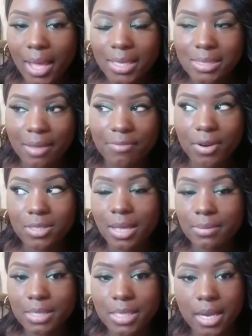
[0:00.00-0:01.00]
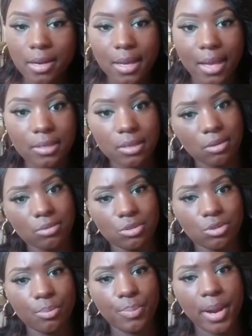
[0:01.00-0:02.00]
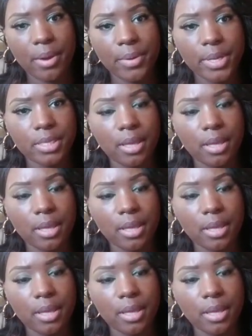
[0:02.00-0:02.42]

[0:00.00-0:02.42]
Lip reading: Because at first I was scared, like, don't do the berries.